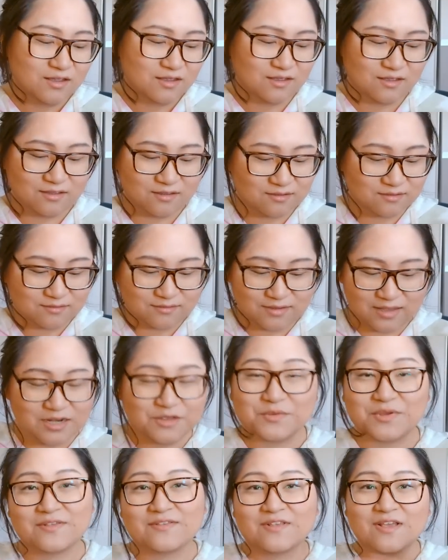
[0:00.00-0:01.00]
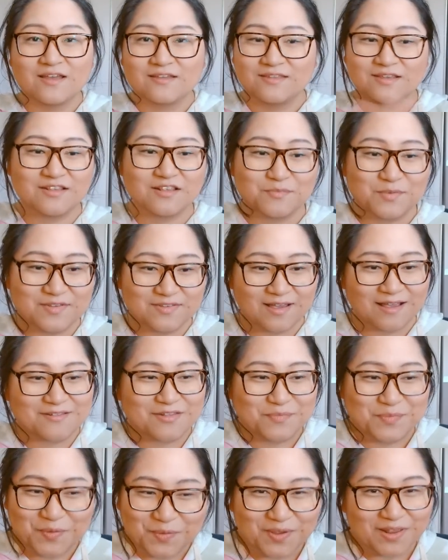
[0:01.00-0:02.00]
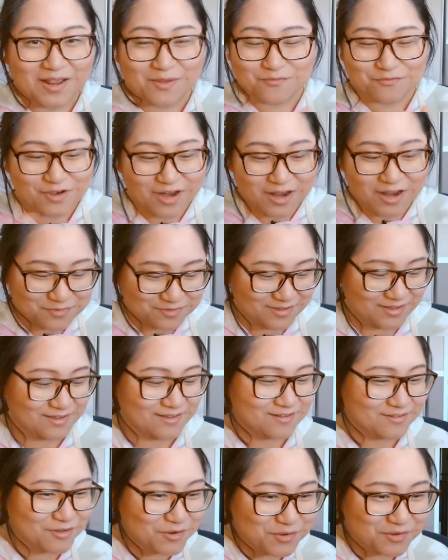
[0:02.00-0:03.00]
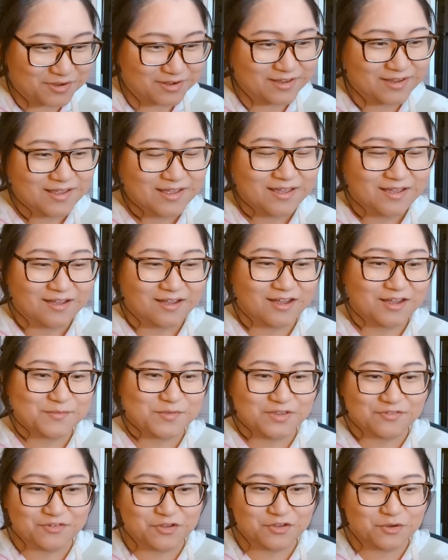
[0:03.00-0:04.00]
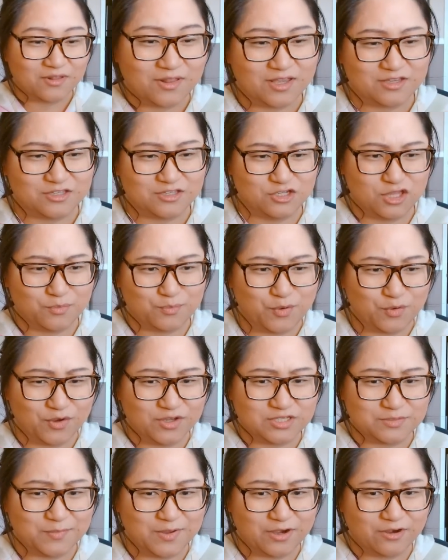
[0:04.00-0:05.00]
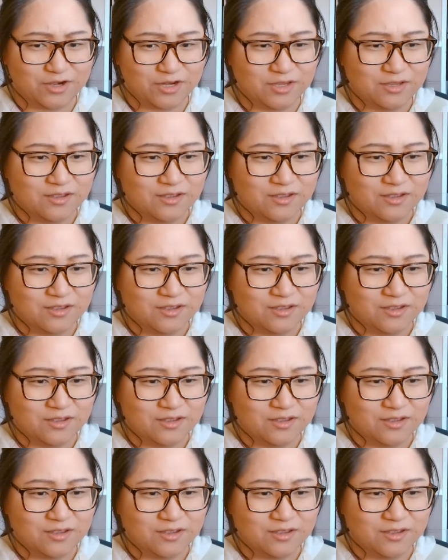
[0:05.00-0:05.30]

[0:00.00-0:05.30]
Uh, anyways, this is besides the point. I'm rambling. Sorry. Um, if you were like, to the point, Mary.